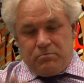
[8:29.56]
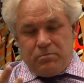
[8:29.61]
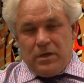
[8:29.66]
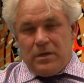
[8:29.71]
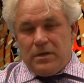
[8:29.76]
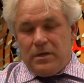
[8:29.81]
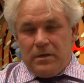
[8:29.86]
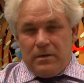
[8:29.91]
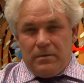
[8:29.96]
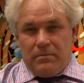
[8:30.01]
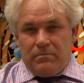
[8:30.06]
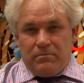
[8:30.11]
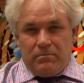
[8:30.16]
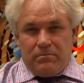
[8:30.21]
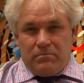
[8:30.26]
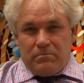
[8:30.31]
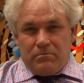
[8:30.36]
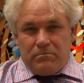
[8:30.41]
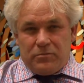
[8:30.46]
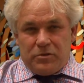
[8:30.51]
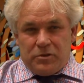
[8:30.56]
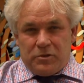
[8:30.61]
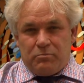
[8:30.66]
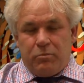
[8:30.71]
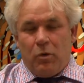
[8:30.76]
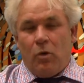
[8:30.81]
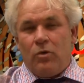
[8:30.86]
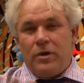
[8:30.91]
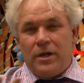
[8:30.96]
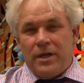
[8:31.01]
uh,
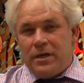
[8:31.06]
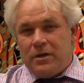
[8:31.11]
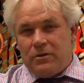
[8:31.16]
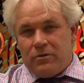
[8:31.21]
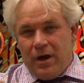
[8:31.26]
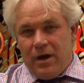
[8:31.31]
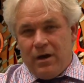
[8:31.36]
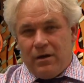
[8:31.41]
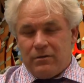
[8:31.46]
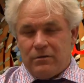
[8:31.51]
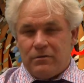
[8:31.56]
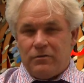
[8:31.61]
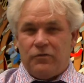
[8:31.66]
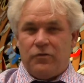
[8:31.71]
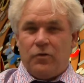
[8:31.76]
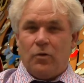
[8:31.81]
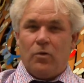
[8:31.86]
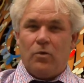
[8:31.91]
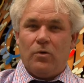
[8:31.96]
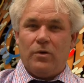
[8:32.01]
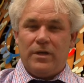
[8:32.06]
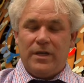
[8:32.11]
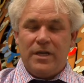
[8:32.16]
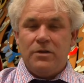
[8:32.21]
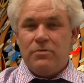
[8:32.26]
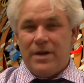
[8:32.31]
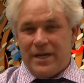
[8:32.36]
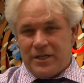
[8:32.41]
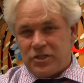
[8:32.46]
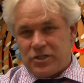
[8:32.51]
spawning ground for
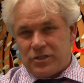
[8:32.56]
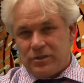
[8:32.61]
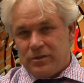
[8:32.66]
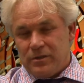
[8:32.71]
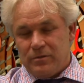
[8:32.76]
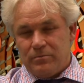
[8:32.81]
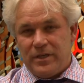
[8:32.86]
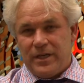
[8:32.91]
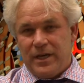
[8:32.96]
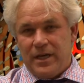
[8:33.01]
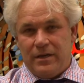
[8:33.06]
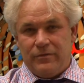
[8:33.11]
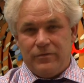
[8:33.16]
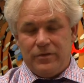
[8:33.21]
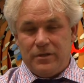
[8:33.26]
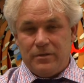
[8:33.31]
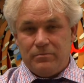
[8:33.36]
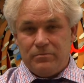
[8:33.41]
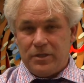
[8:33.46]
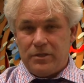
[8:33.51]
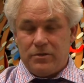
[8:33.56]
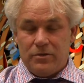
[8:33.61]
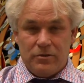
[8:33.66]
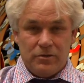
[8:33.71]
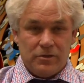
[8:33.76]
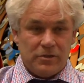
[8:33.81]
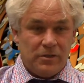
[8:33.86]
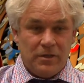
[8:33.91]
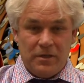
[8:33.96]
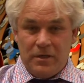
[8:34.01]
irrational behavior
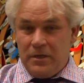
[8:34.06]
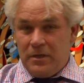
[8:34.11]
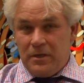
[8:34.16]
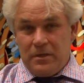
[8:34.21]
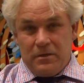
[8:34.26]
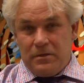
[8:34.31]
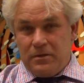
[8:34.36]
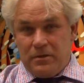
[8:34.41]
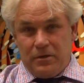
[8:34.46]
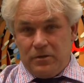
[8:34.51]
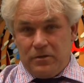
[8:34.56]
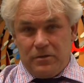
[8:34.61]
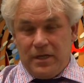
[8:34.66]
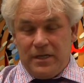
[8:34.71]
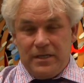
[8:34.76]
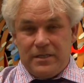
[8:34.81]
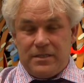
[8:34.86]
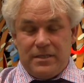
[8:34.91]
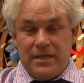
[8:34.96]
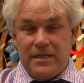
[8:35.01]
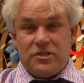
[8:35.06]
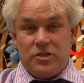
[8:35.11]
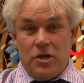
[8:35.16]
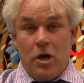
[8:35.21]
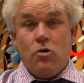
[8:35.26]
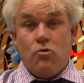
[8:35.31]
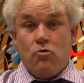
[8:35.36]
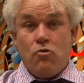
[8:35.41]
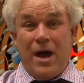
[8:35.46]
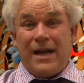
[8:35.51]
because you know there's there's no
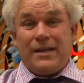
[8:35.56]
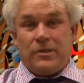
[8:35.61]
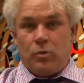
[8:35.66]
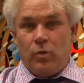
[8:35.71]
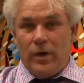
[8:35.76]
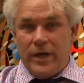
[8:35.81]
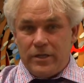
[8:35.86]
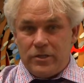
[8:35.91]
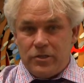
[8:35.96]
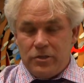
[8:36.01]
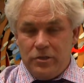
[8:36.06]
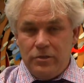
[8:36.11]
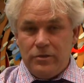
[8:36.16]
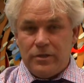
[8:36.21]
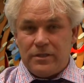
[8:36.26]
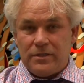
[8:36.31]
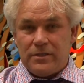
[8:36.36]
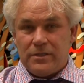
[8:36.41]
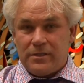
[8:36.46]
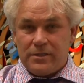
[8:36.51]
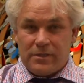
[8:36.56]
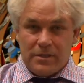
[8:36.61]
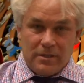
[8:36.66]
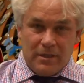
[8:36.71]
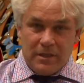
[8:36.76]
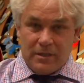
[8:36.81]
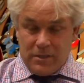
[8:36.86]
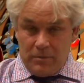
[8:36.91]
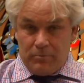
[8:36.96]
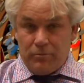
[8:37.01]
right way to do it. It's a,
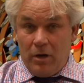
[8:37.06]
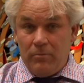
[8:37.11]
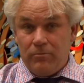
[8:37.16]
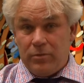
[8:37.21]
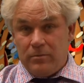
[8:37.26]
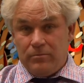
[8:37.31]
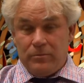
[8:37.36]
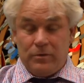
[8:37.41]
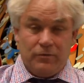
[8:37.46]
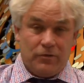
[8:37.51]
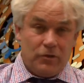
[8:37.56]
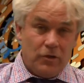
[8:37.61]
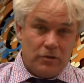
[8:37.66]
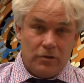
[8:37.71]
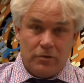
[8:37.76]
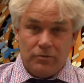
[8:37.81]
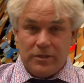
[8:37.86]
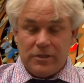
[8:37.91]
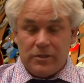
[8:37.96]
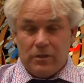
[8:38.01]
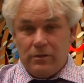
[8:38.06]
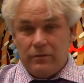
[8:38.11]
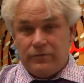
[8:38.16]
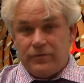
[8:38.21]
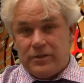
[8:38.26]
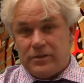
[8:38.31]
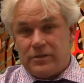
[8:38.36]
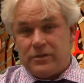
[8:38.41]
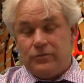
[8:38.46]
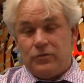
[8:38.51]
it's a problem. You've got to resolve
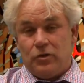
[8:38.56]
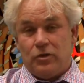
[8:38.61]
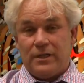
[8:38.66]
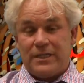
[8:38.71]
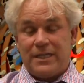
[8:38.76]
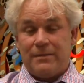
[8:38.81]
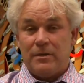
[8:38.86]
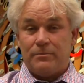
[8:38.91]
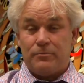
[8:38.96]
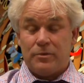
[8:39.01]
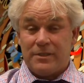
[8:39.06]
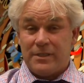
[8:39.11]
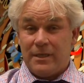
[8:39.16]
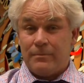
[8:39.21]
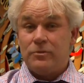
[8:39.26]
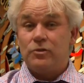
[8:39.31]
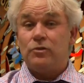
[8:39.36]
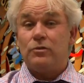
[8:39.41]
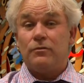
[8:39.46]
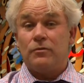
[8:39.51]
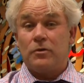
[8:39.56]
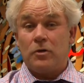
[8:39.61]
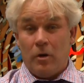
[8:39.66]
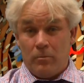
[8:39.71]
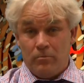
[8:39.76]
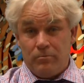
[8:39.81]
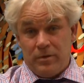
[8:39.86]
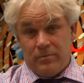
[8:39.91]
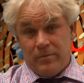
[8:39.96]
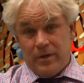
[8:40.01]
this. You've got to come up with some sort of
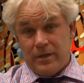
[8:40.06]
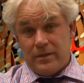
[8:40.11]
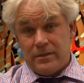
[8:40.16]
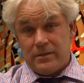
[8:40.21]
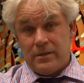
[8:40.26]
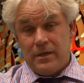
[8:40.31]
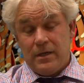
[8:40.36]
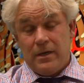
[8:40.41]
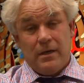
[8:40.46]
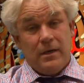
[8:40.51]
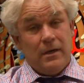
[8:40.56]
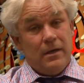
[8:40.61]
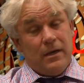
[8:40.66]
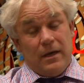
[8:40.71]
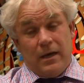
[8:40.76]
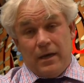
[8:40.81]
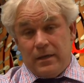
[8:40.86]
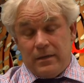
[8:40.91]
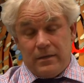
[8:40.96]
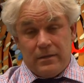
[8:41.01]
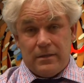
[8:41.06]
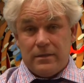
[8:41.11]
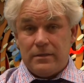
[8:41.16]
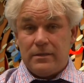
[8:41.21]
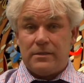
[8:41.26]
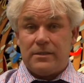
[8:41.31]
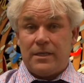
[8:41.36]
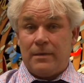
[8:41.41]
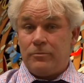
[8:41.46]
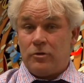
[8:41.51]
compromise, and uh,
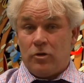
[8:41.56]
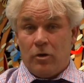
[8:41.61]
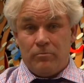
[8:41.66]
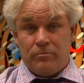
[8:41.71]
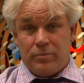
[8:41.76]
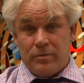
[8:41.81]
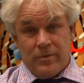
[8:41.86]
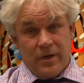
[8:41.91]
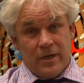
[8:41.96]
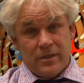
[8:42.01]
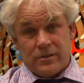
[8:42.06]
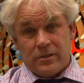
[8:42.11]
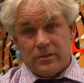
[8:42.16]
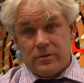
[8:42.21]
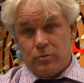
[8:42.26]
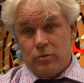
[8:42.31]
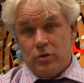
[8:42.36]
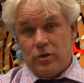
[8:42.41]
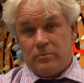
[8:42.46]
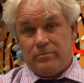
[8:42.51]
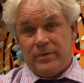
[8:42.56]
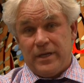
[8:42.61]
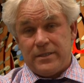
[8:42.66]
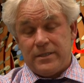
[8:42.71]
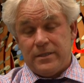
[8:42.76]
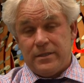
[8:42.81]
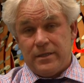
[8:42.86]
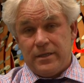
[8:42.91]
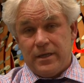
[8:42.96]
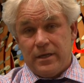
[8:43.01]
some compromises work better
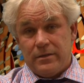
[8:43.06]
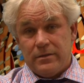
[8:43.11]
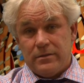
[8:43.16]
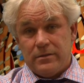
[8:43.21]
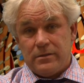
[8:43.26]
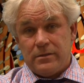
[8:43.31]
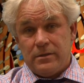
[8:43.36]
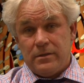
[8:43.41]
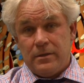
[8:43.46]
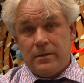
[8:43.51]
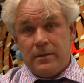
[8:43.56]
than others.